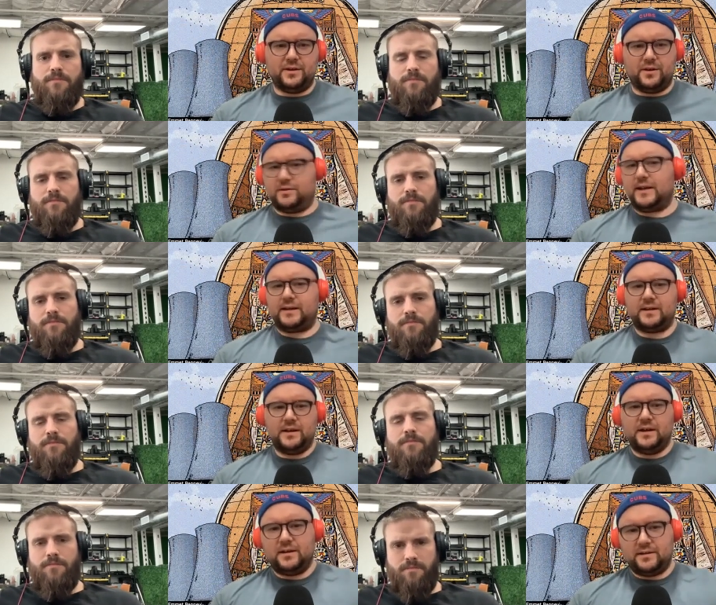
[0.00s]
Speaker 1: you know like
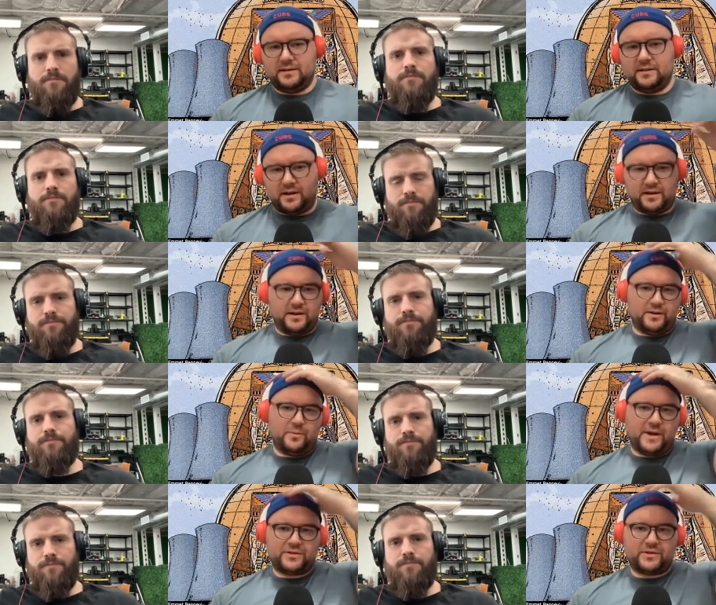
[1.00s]
uh, in new
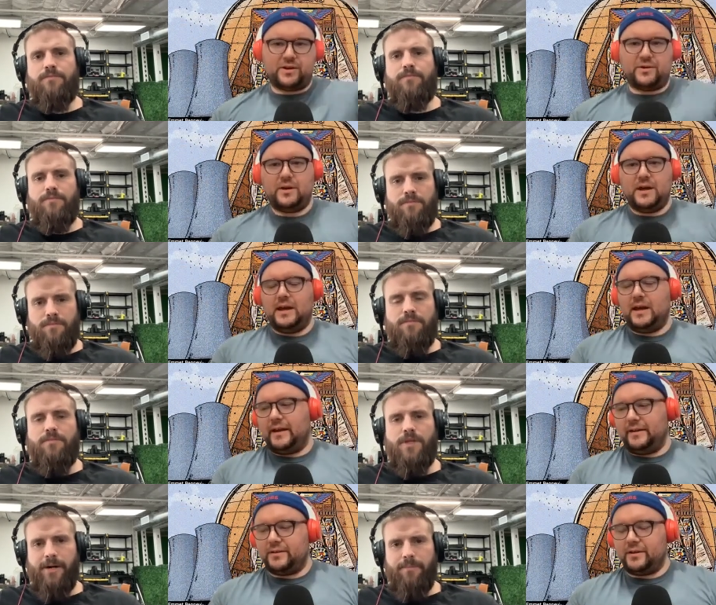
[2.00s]
mexico
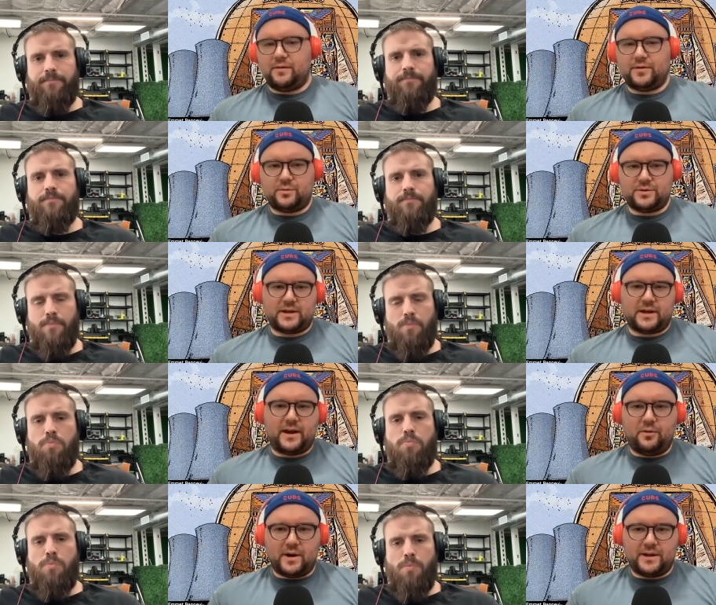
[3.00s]
and yeah. the governor was like, I
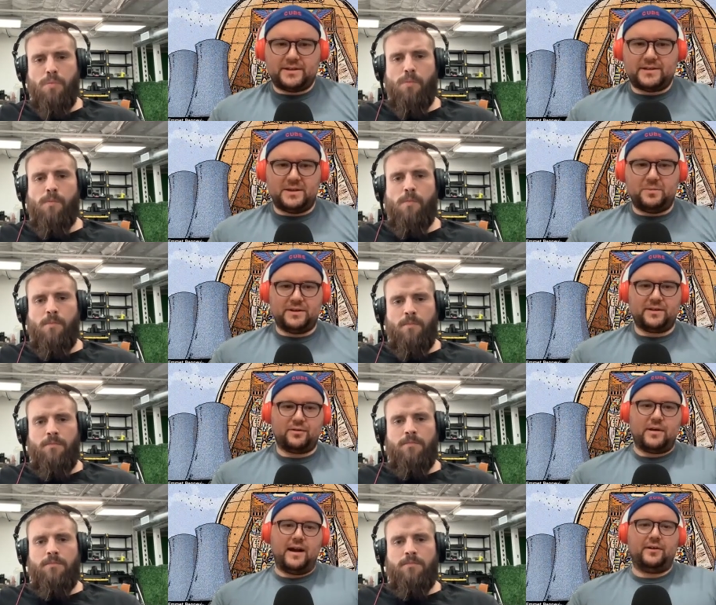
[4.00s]
don't want it to seep into the
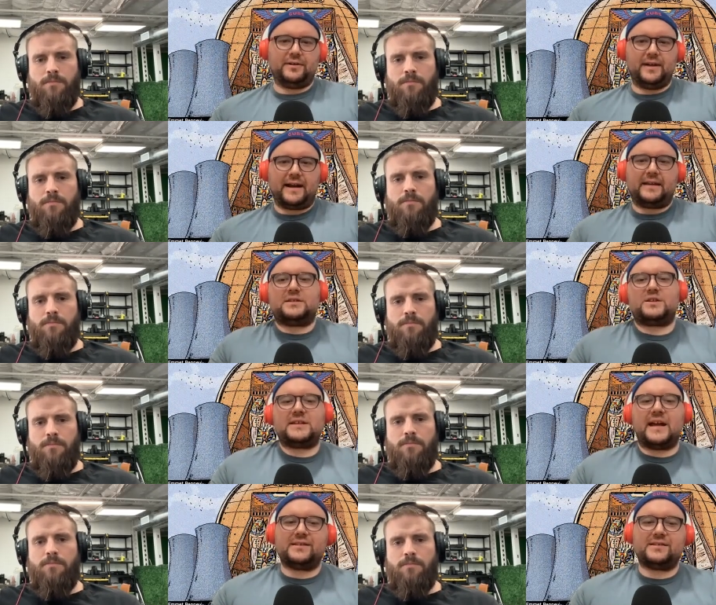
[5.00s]
ground. And I could
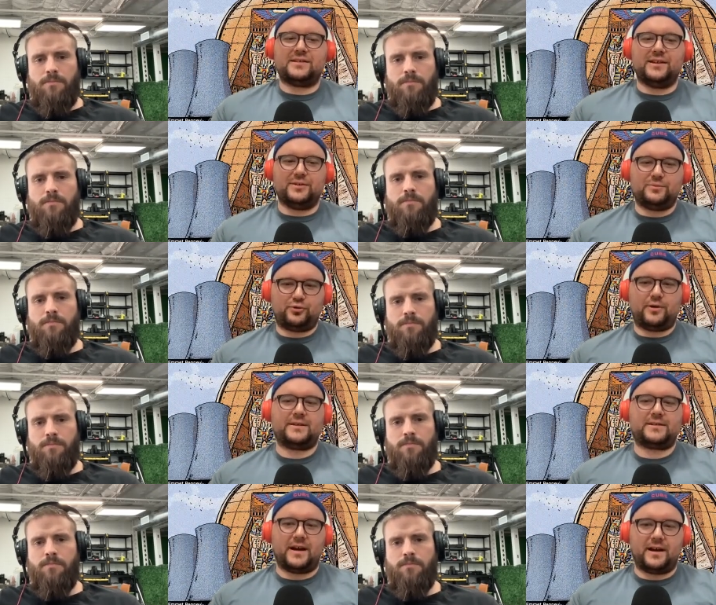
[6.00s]
sense the
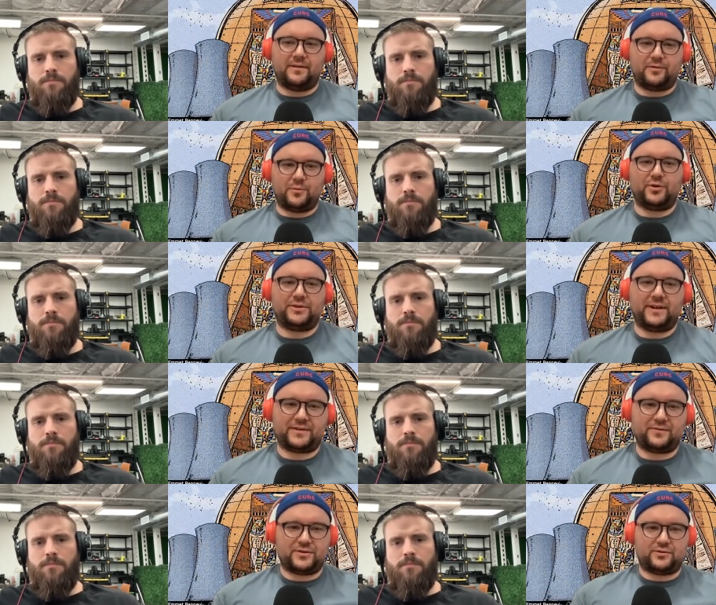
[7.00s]
press guy from
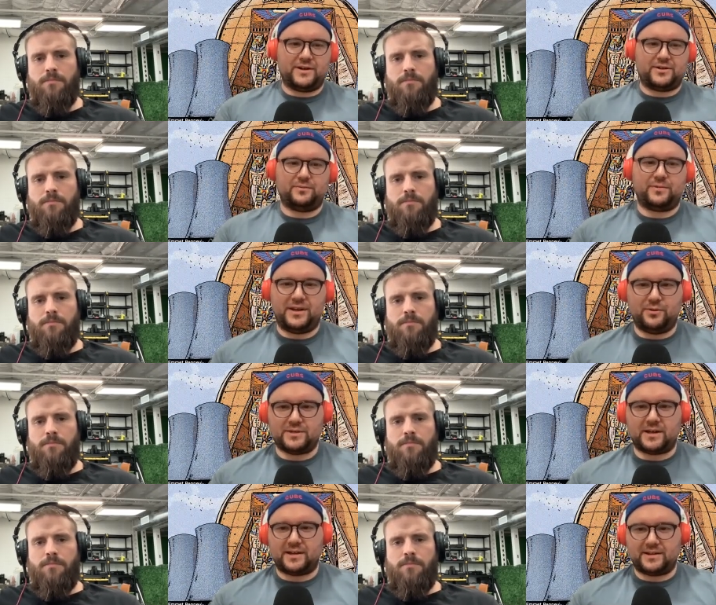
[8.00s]
Holtec's frustration when he
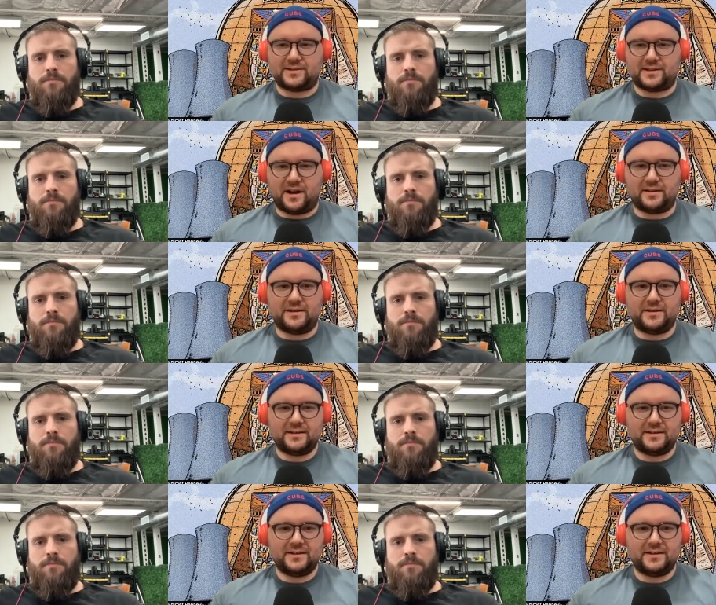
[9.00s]
was like, it's a solid.